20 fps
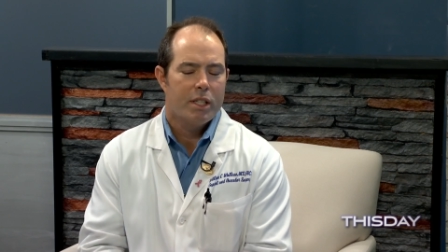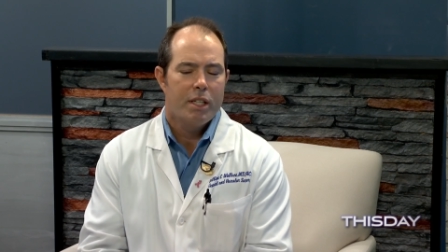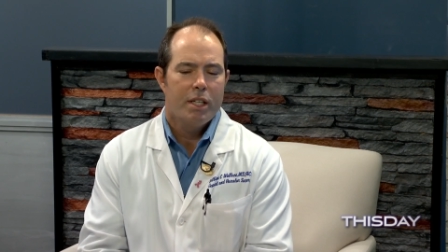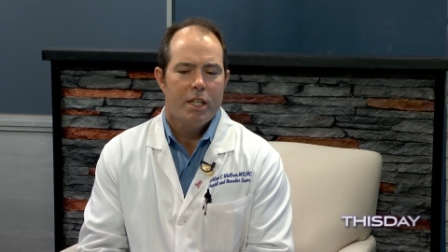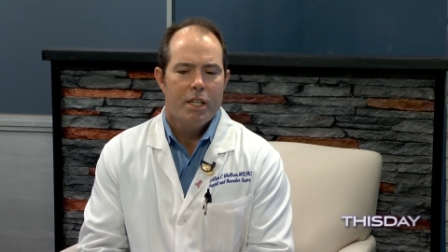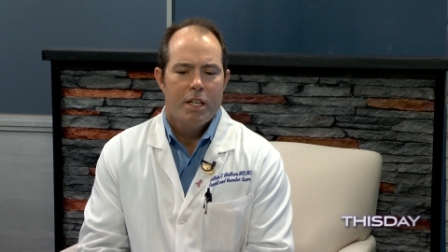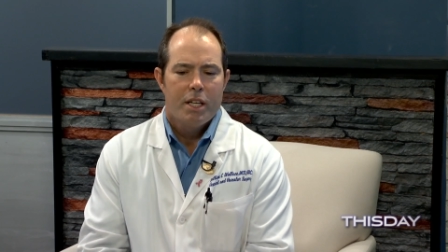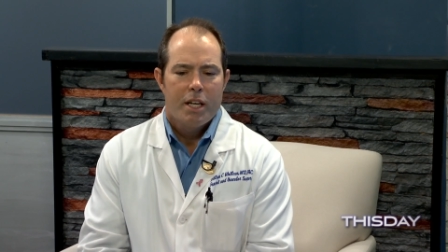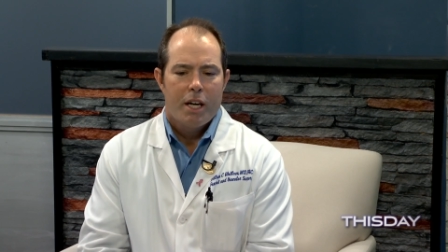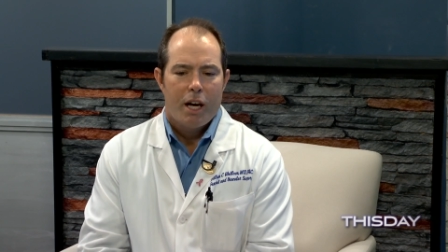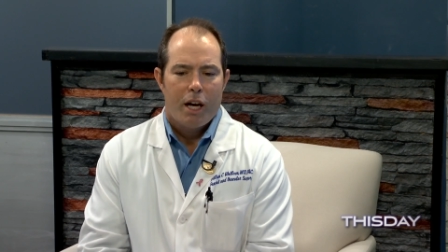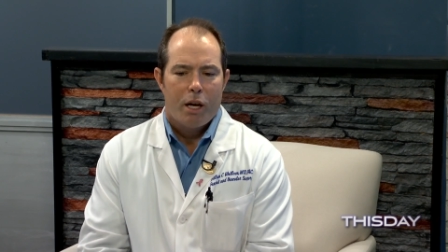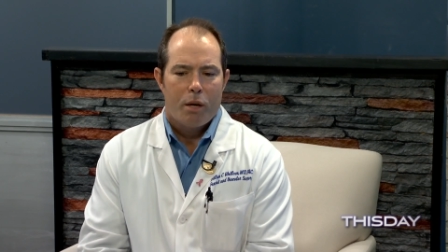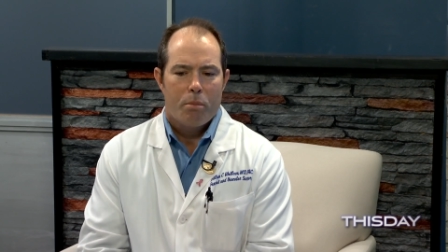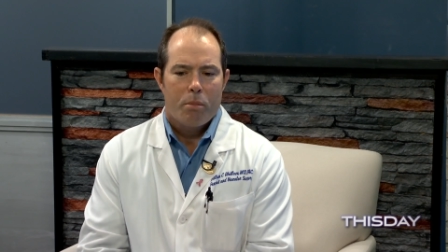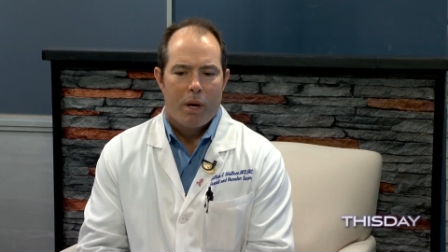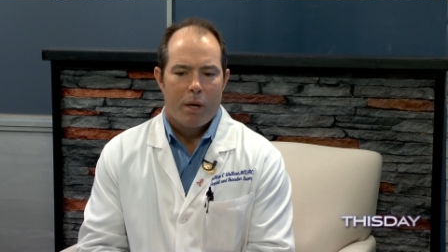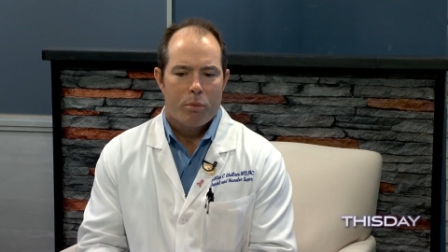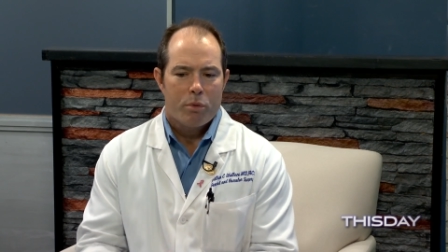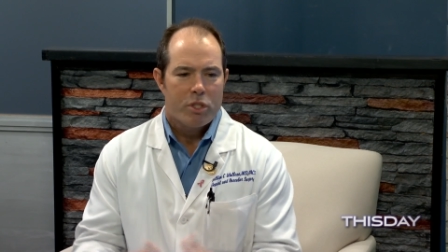Mm-hmm.
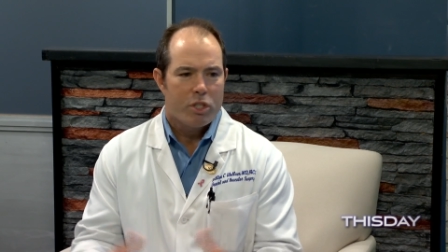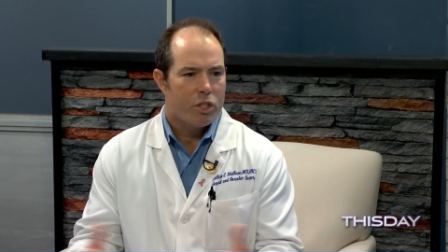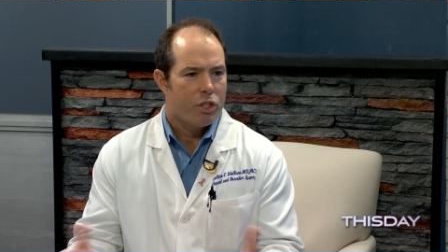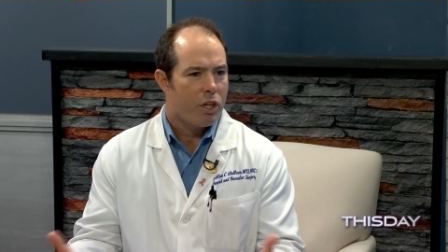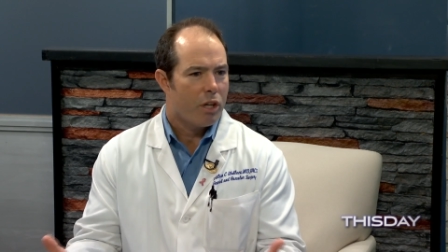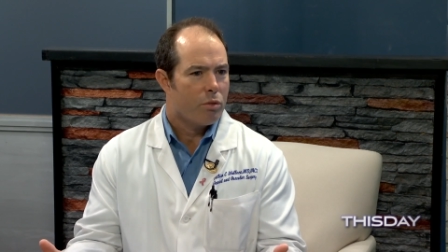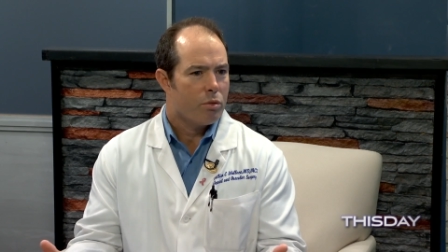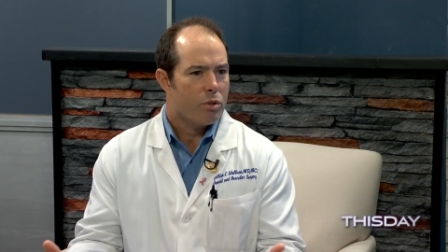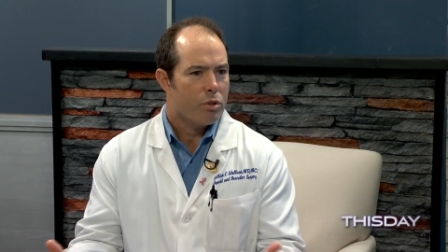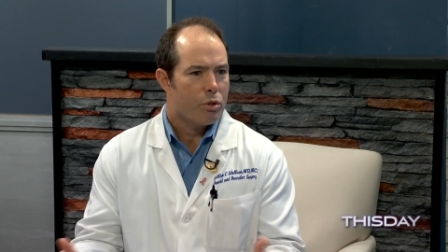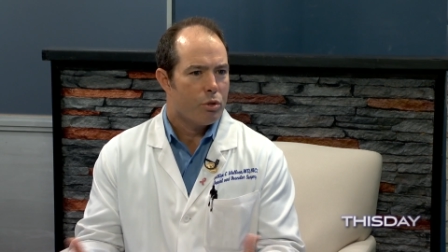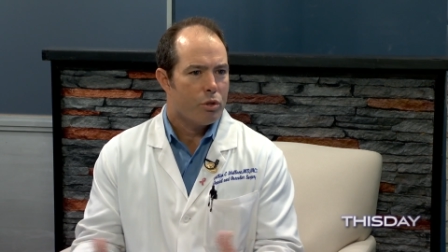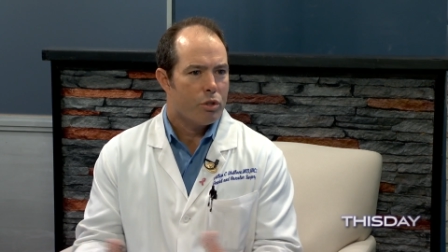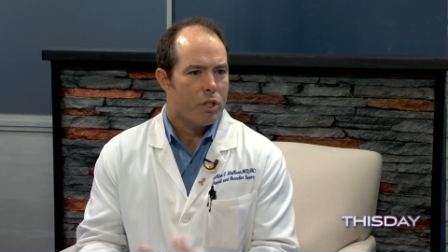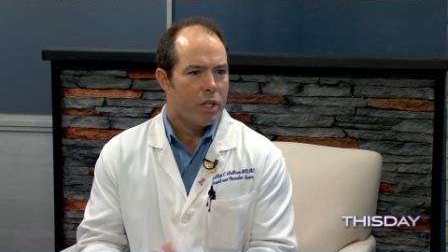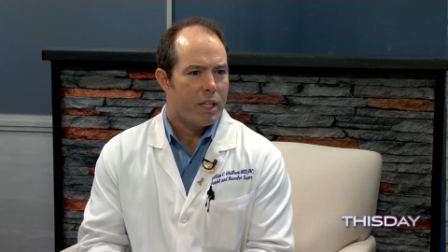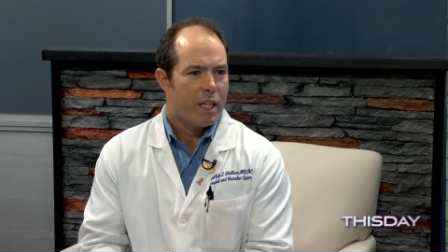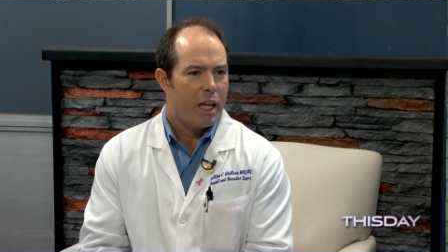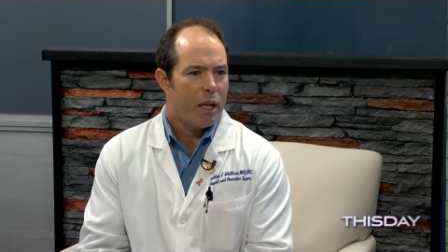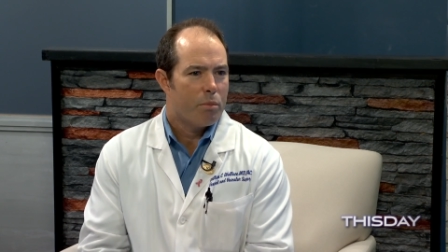um, I was a general
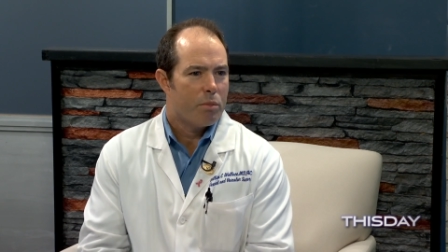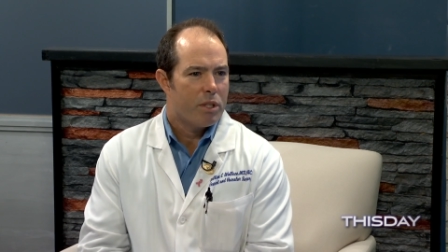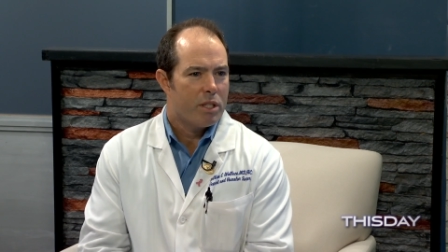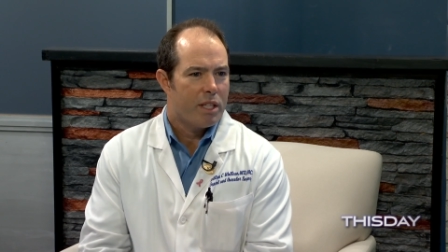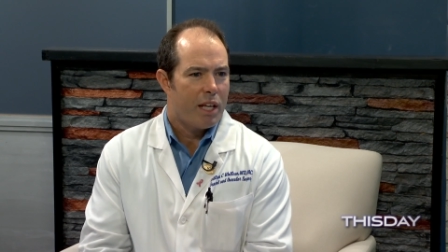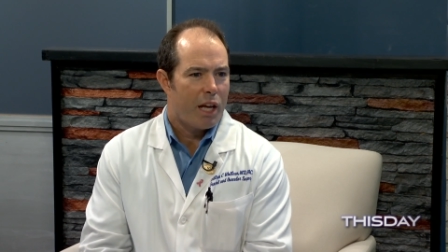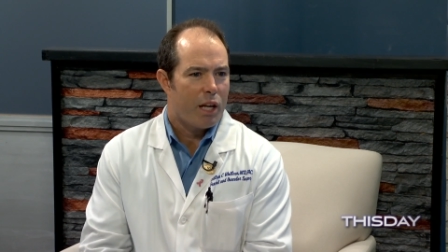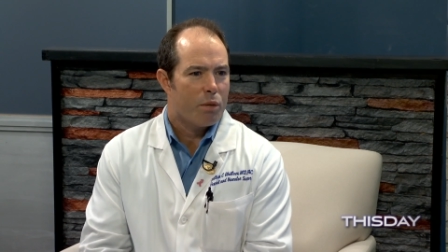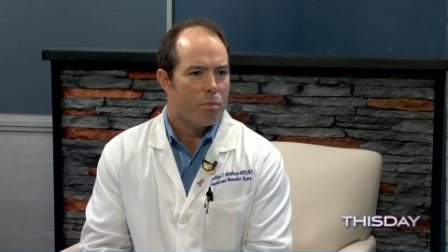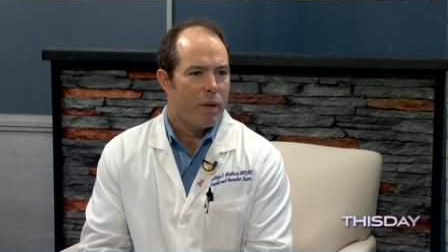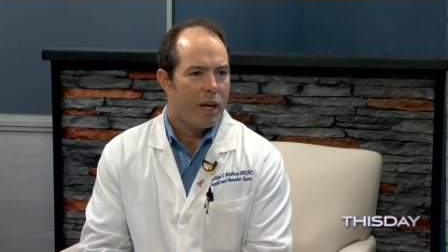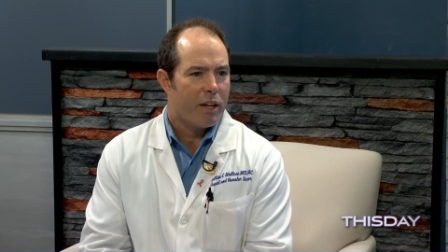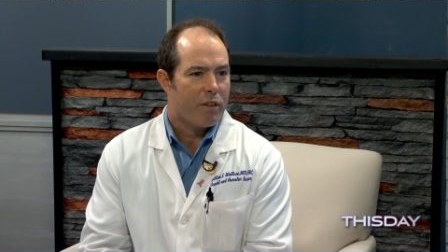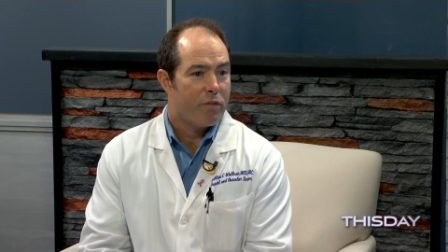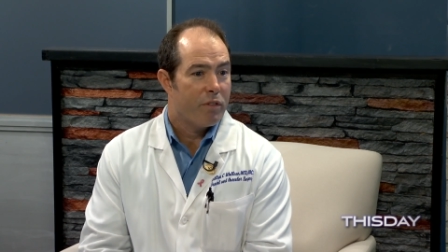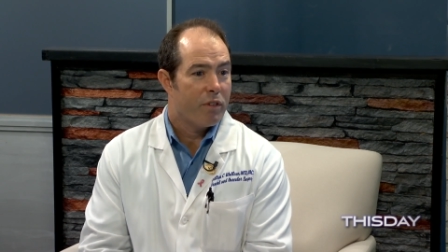surgeon. I came to Saddleback